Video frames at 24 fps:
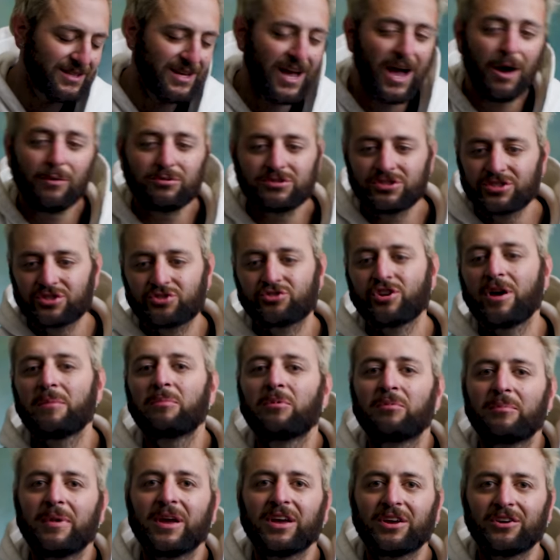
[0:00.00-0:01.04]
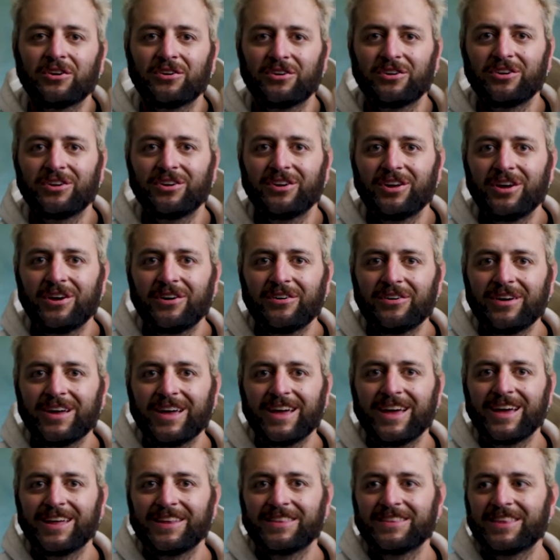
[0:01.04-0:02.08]
I was the troublemaker, you know,
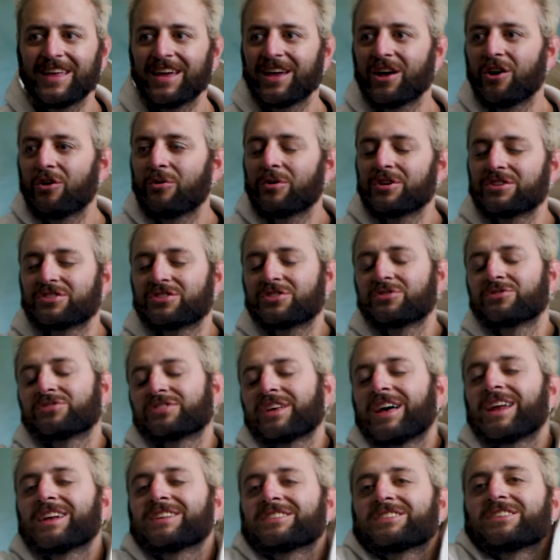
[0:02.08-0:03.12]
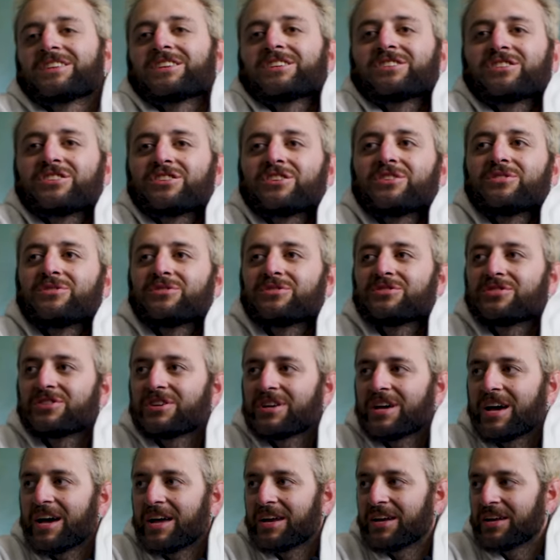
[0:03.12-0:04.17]
and they always use that as an excuse to
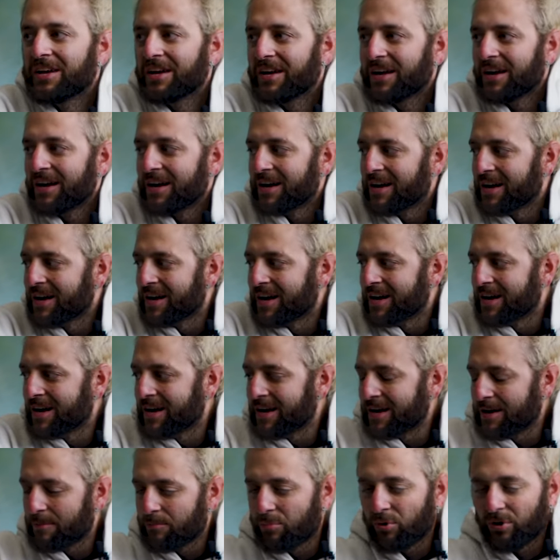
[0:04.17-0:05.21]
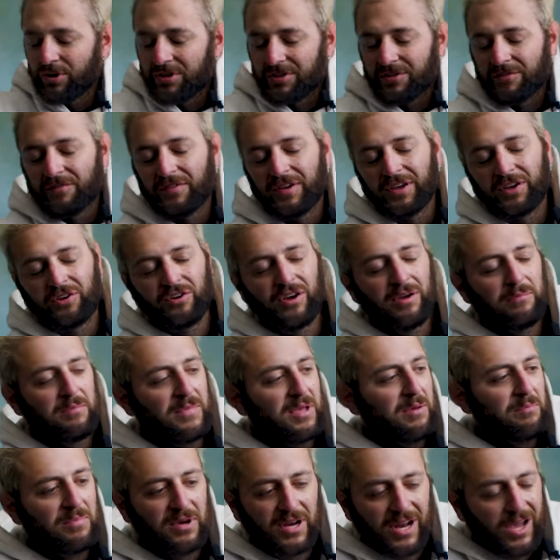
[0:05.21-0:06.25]
kind of point the finger at
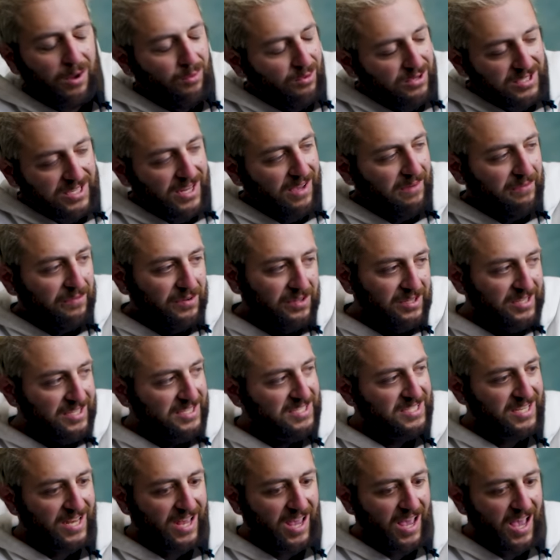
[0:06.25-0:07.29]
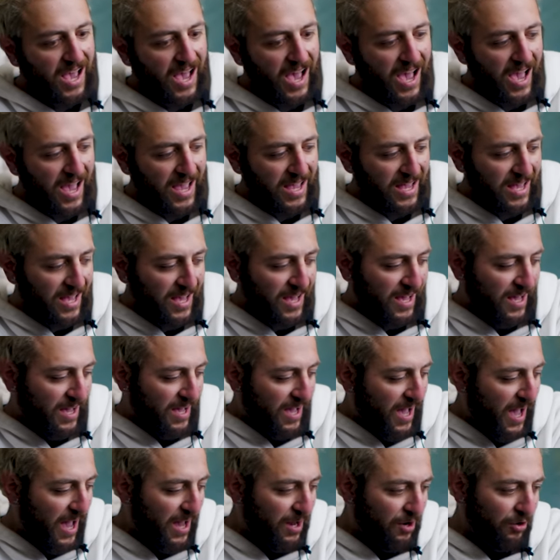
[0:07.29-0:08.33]
me. But I would definitely say I uh,
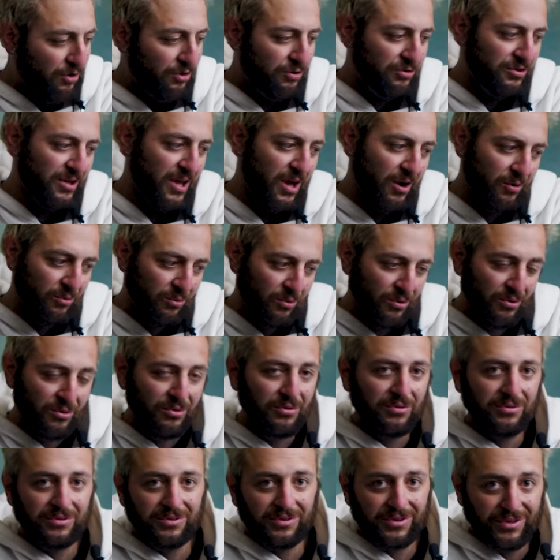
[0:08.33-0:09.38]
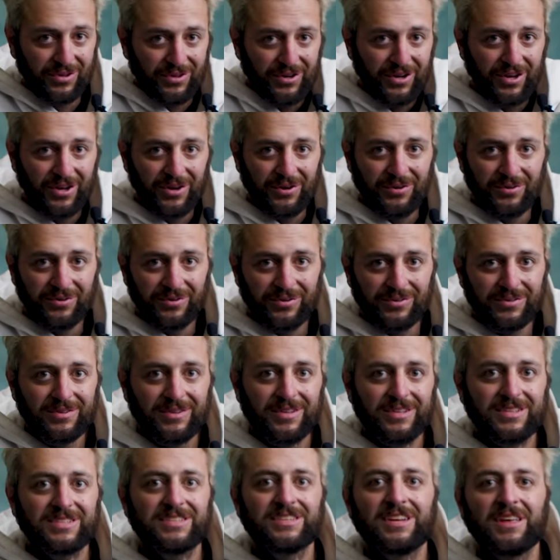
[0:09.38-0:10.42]
I earned that role, you know.
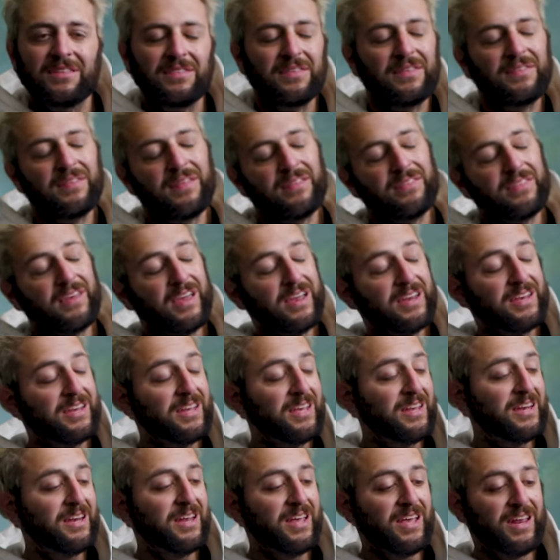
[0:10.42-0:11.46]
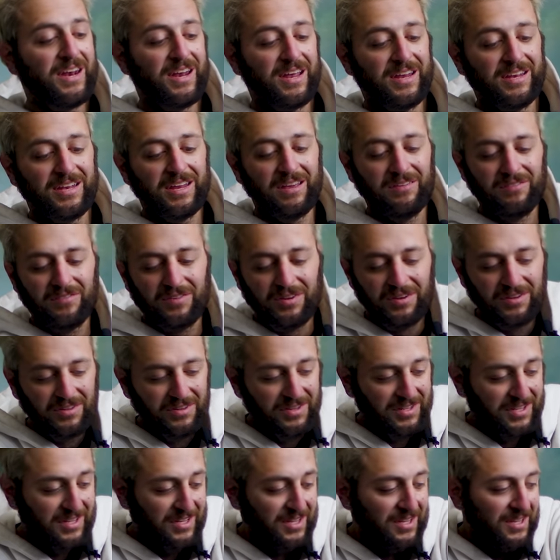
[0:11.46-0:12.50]
It's nothing that they did, and I
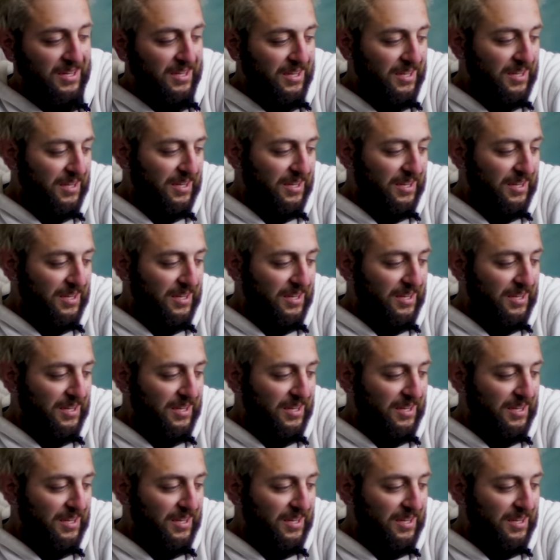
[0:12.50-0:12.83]
definitely,